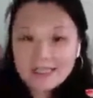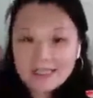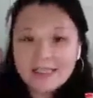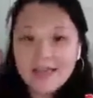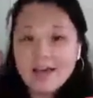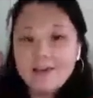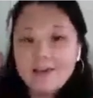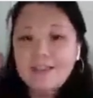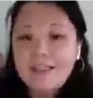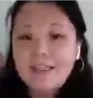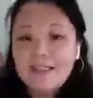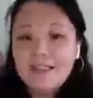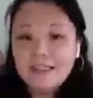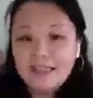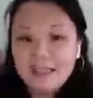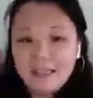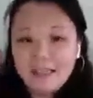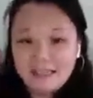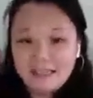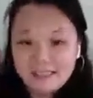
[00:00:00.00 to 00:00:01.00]

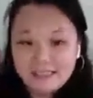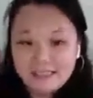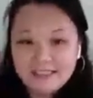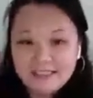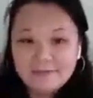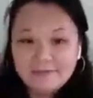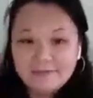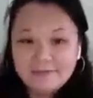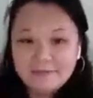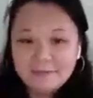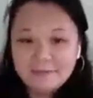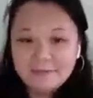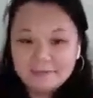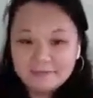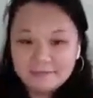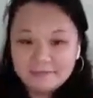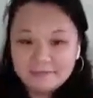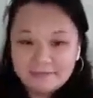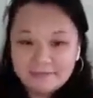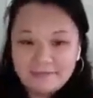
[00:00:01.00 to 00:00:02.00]
oh, that's how they
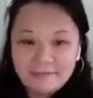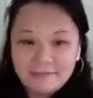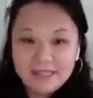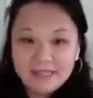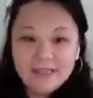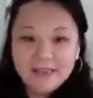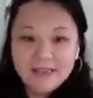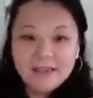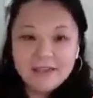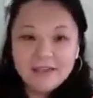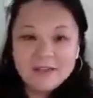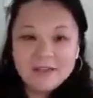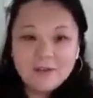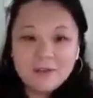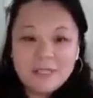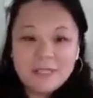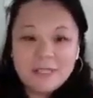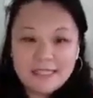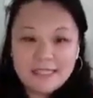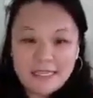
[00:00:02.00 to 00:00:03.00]
say it.
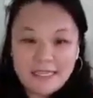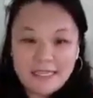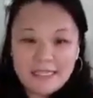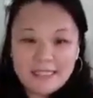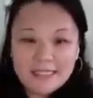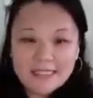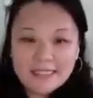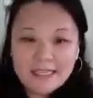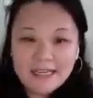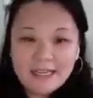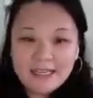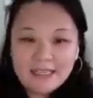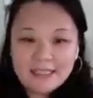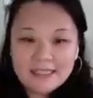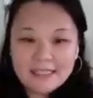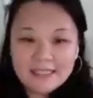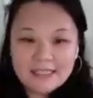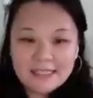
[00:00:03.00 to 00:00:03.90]
So these